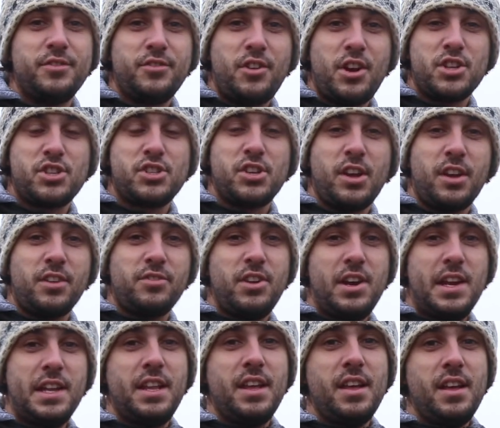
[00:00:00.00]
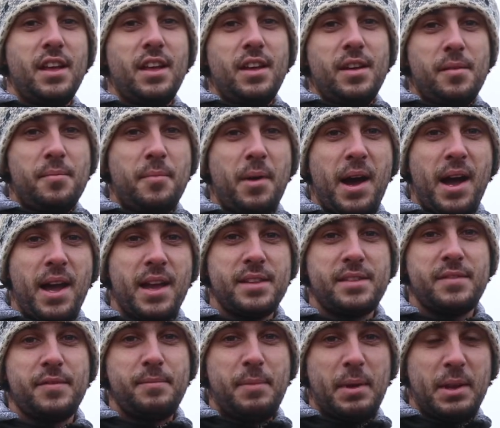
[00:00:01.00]
in Russia. Great
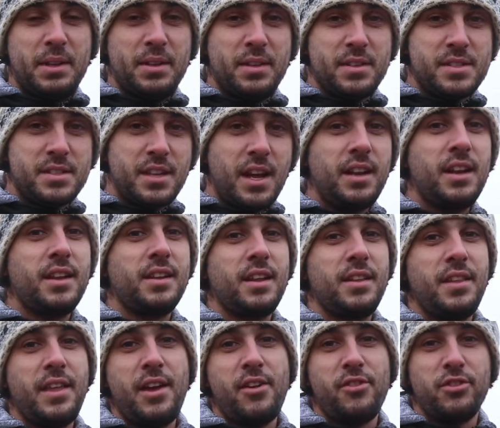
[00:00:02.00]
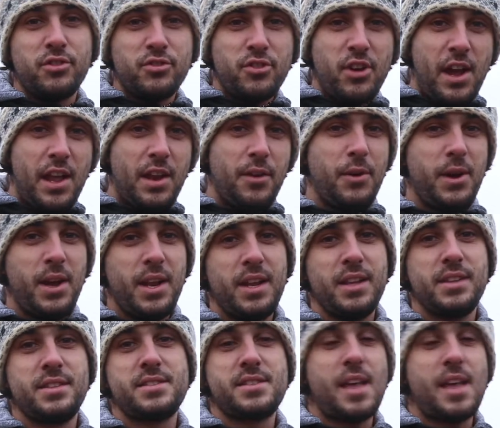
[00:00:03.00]
minds been studying in there and graduated.